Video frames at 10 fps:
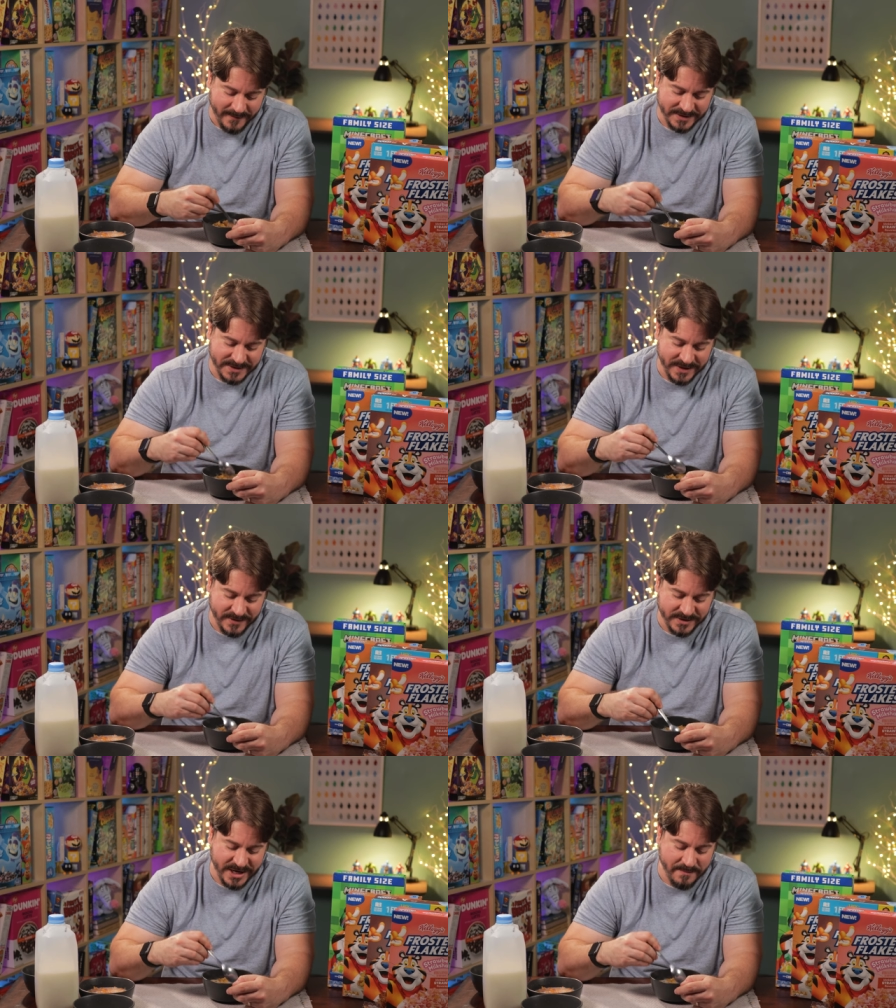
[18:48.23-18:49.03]
Let's see if
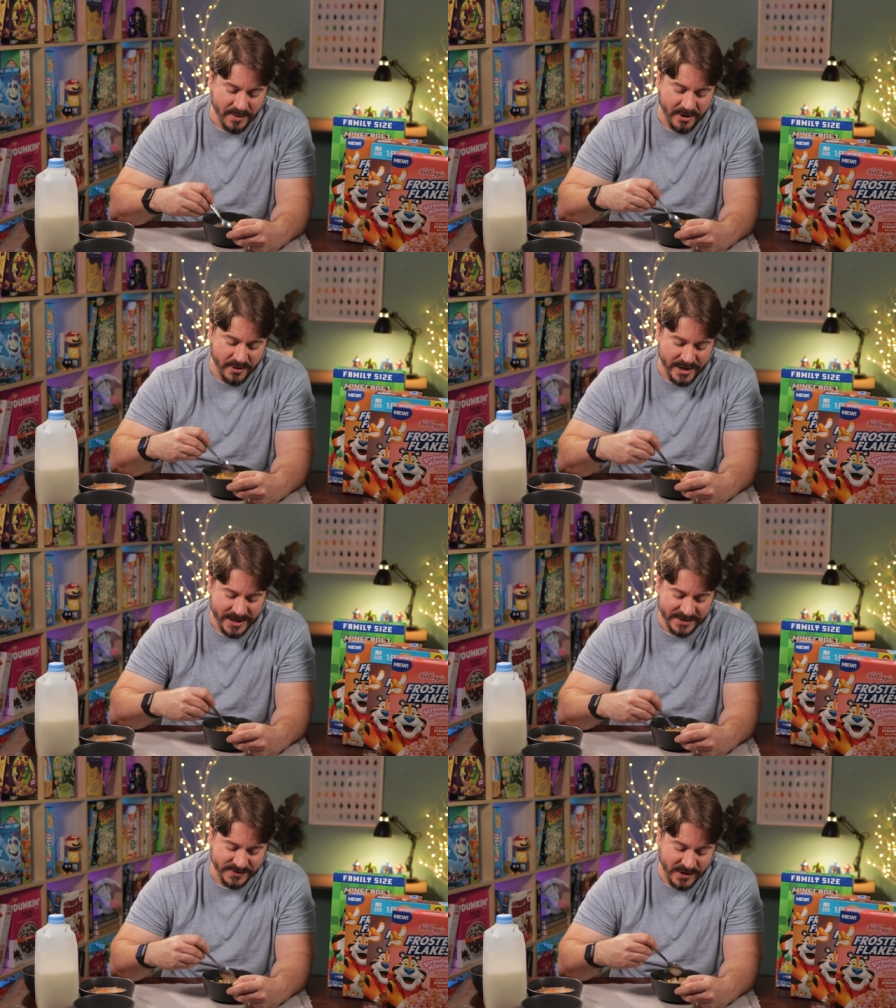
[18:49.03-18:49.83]
there's any
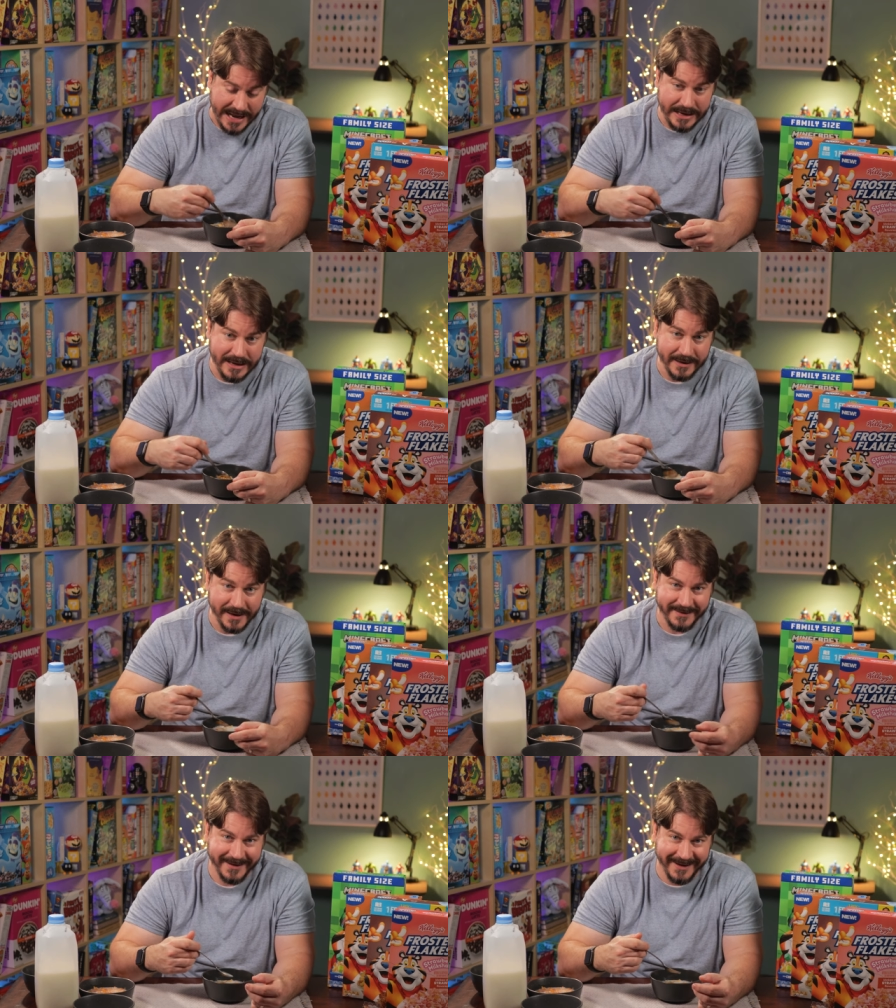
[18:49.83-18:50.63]
butteriness or
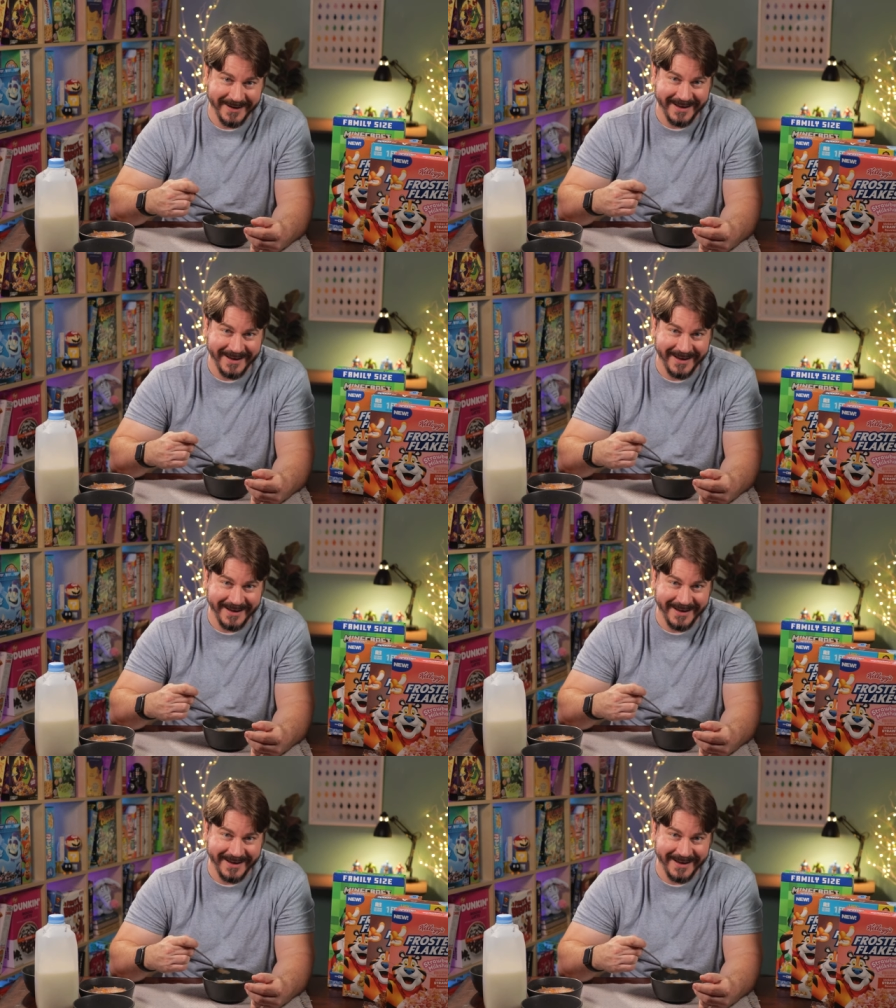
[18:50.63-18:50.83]
egginess